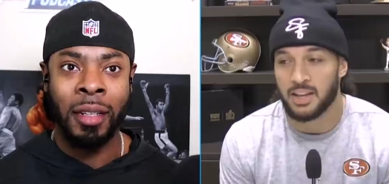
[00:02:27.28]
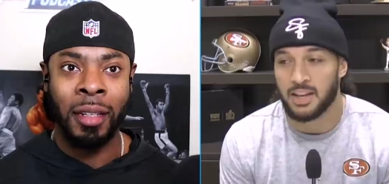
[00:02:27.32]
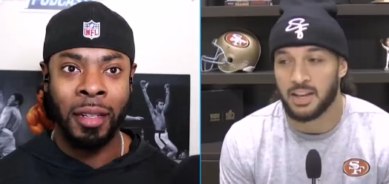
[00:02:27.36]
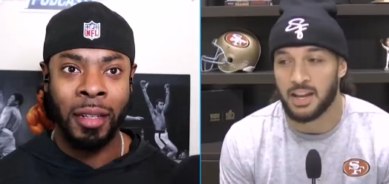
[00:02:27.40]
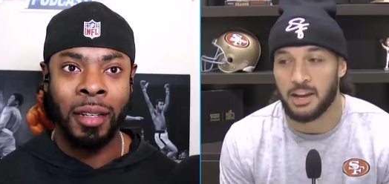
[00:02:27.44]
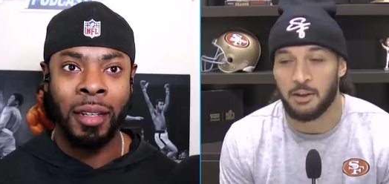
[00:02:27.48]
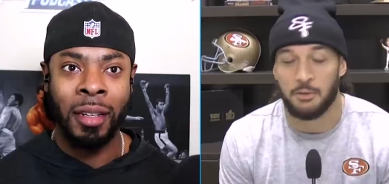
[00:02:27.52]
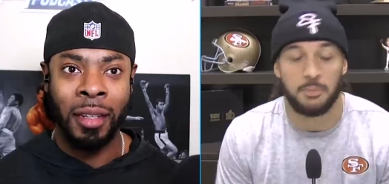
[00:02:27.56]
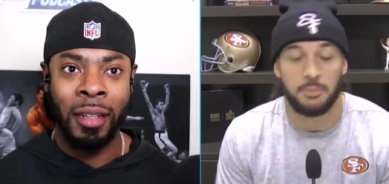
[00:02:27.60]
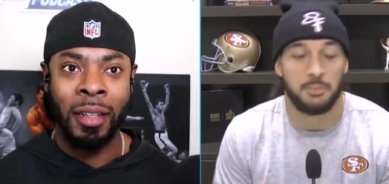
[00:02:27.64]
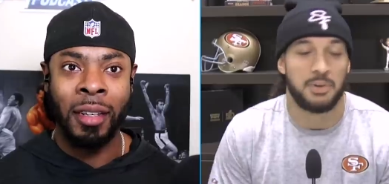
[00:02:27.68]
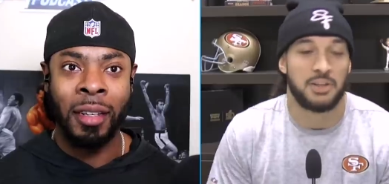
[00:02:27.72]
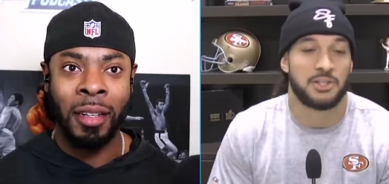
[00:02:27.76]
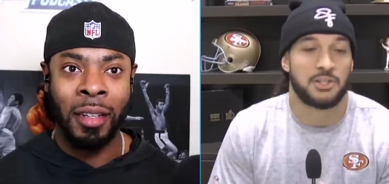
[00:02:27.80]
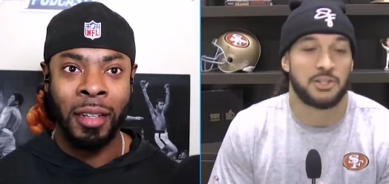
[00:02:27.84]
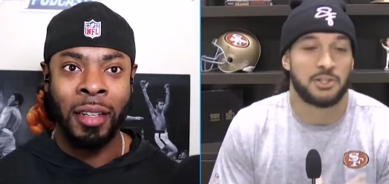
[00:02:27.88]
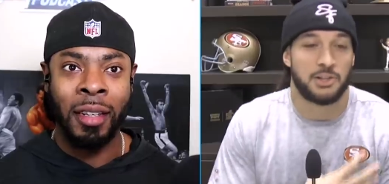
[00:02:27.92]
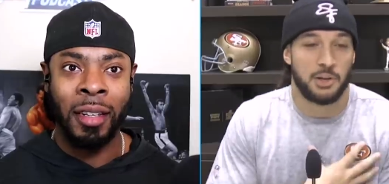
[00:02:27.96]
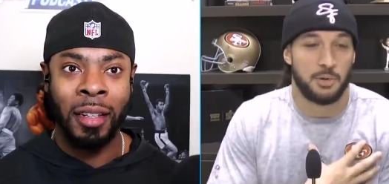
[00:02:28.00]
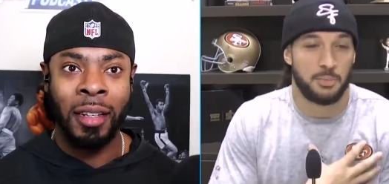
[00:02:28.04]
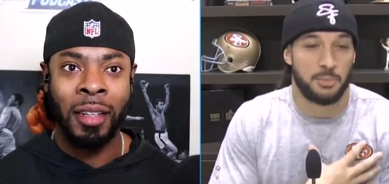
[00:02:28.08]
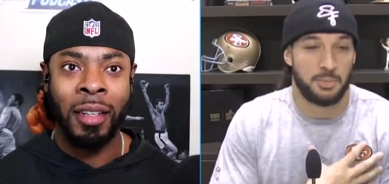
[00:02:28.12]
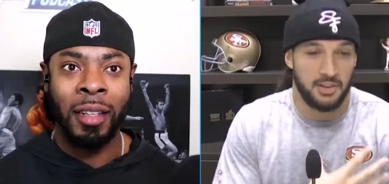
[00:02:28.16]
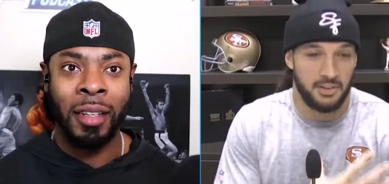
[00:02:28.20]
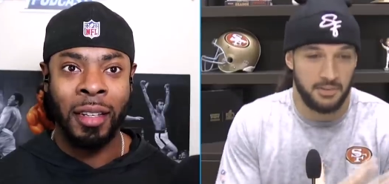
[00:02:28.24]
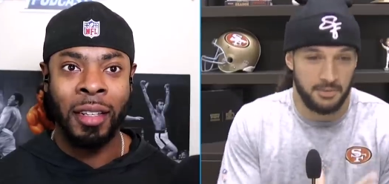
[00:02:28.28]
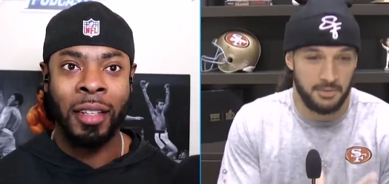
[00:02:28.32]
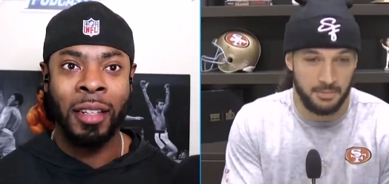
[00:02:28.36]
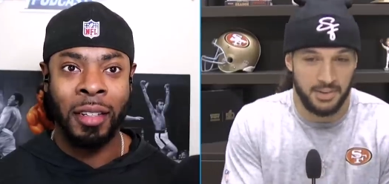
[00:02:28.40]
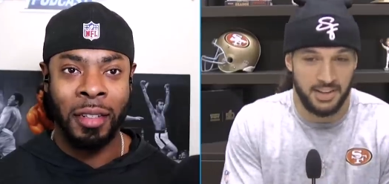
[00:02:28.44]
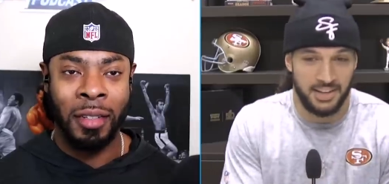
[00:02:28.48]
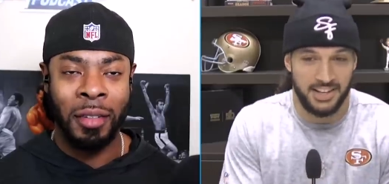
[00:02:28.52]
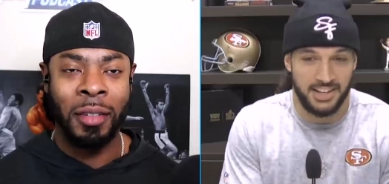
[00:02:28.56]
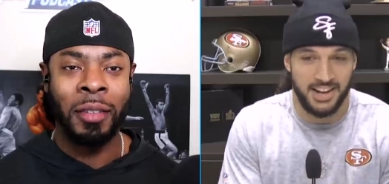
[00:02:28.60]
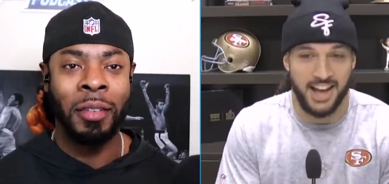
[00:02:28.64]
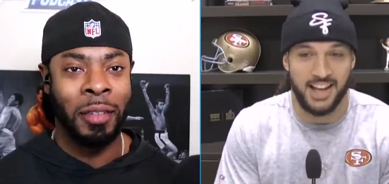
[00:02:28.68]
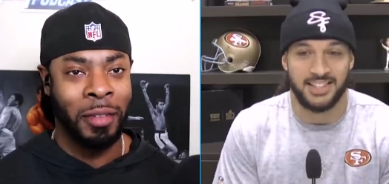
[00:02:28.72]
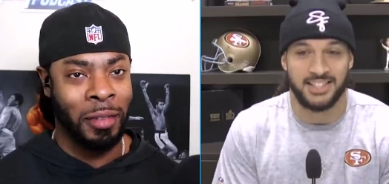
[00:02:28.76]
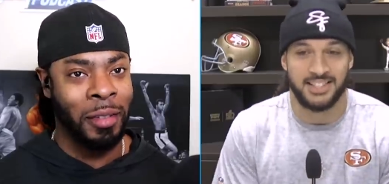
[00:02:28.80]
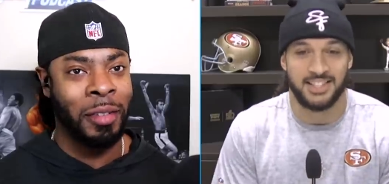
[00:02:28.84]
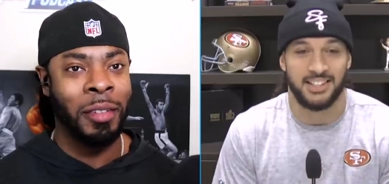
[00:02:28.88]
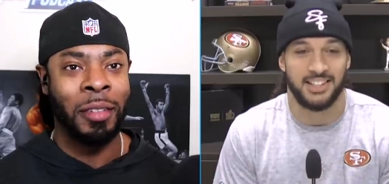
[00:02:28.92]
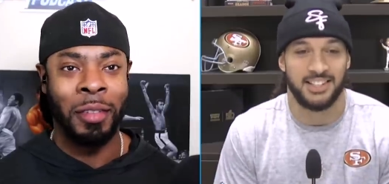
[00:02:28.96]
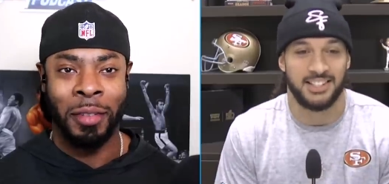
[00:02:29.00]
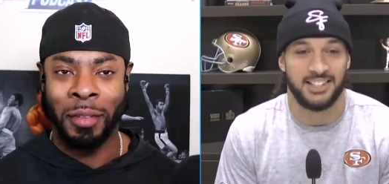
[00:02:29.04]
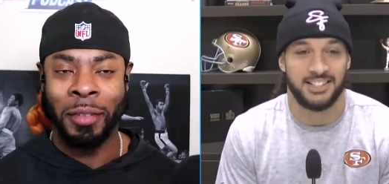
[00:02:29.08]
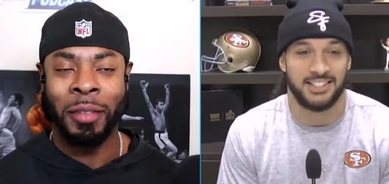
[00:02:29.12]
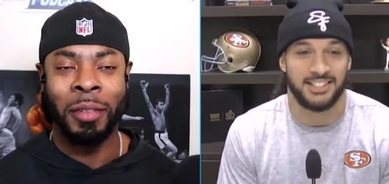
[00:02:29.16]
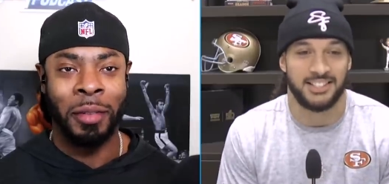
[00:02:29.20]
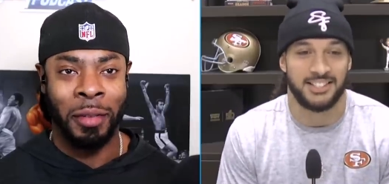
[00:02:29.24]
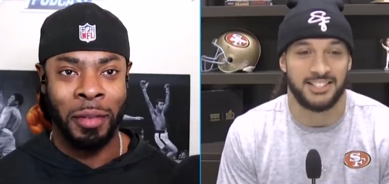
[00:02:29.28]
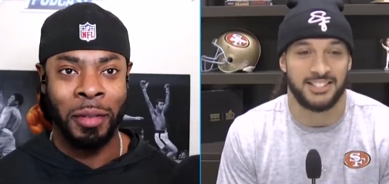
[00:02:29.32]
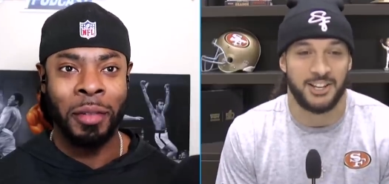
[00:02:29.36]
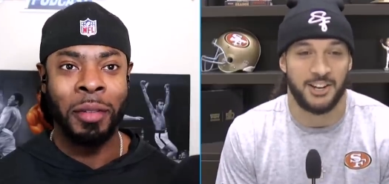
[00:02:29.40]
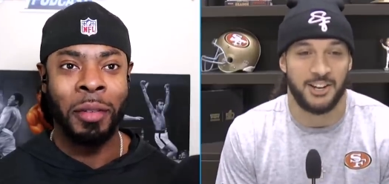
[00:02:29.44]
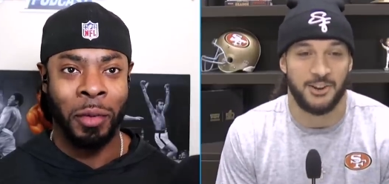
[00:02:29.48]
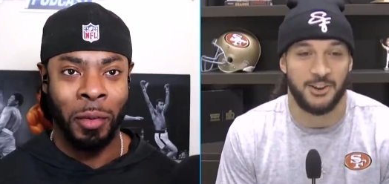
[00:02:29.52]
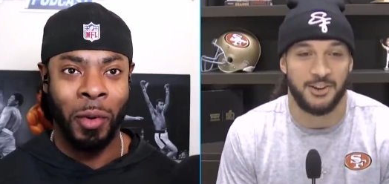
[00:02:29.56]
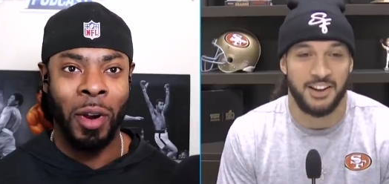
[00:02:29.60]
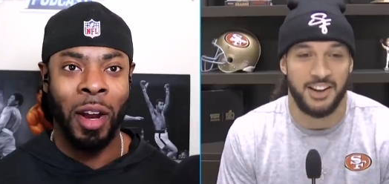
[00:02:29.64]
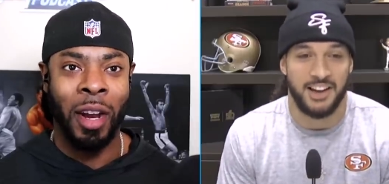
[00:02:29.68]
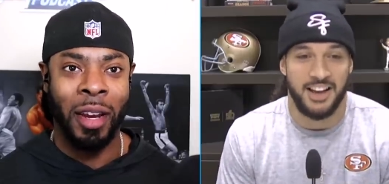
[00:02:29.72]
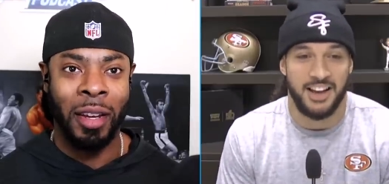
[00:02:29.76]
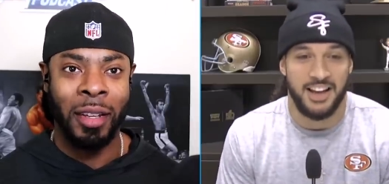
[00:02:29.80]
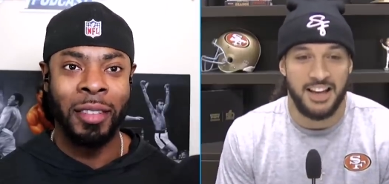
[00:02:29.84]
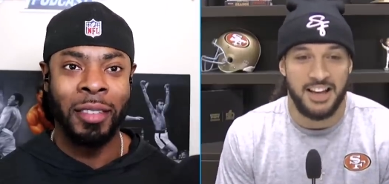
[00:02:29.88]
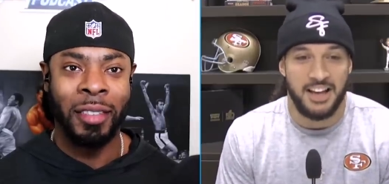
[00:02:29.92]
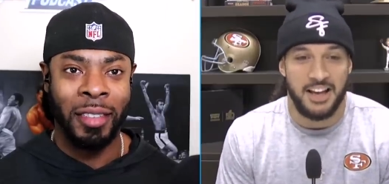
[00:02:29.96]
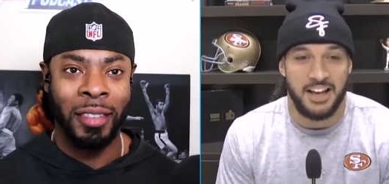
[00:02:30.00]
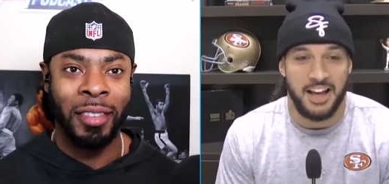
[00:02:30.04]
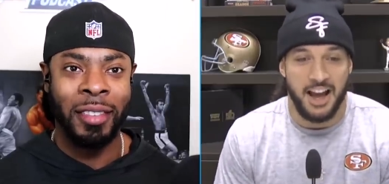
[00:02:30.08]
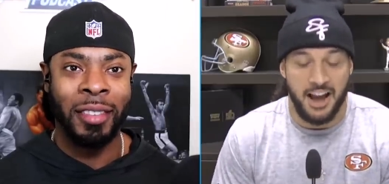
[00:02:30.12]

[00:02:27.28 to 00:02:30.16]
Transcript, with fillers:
Speaker 1: It would be stupid of me not to listen. So right.